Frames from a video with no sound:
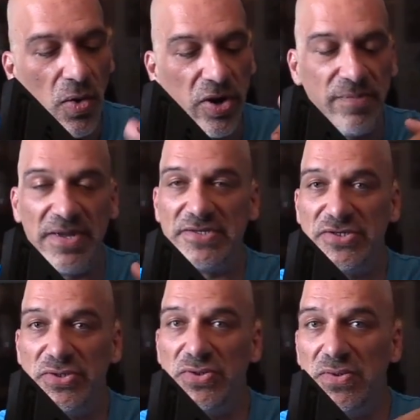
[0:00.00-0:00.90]
or you can put
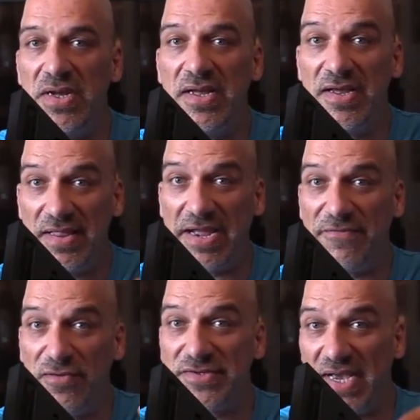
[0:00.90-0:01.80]
2 like
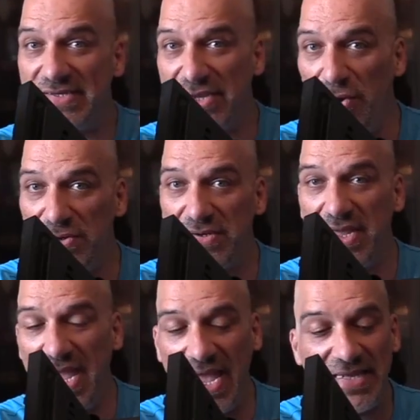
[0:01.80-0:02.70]
full-size Coke
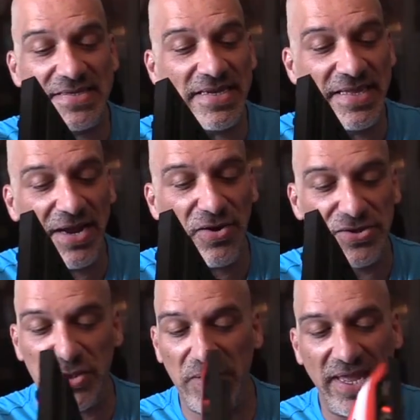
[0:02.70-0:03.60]
cans in there, or
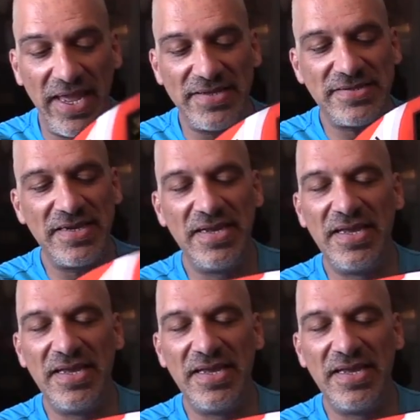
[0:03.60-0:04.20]
soda cans,